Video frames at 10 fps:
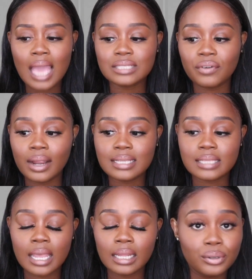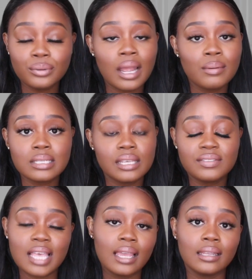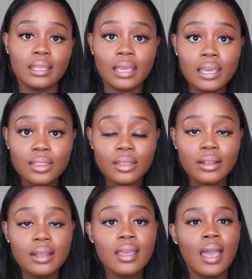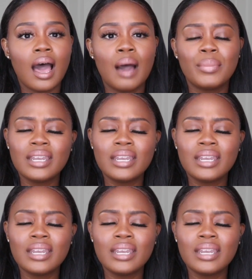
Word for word: As far as tangle, do not receive tangling either um,